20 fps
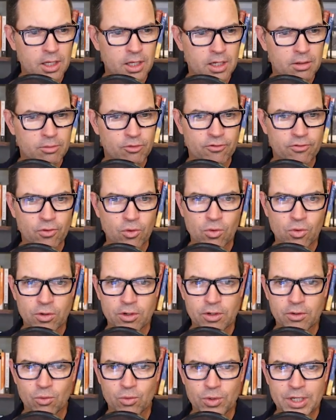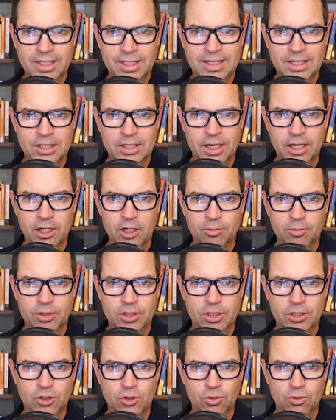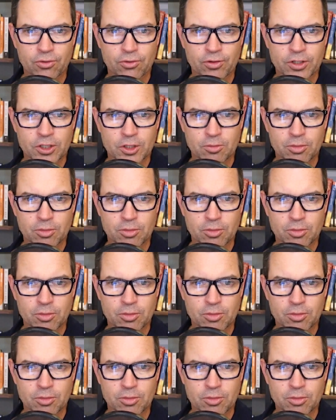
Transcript: Number 4, we discount potential threats